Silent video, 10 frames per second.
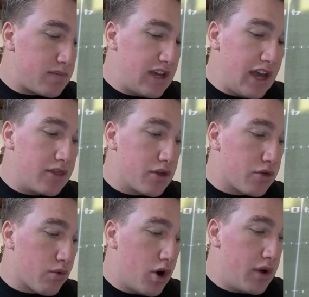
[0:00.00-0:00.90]
in the
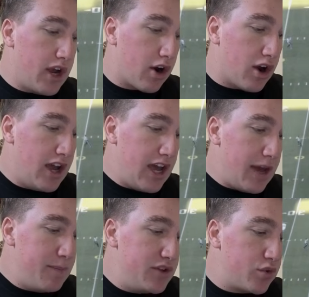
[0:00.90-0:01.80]
throw here.
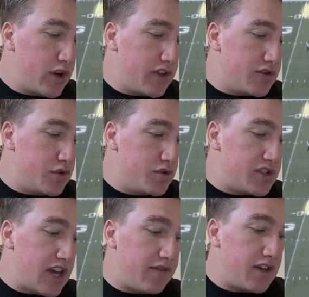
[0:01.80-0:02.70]
In between the 2
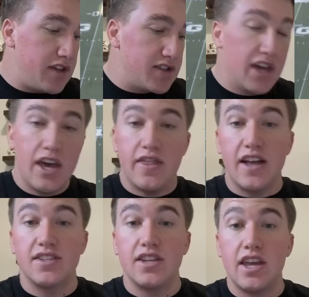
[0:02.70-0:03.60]
safeties,
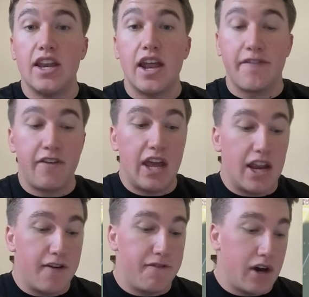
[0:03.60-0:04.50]
that's an
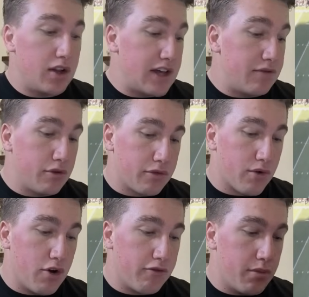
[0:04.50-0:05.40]
NFL level
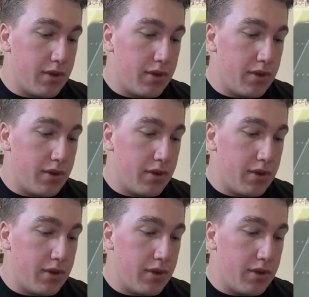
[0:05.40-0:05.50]
throw from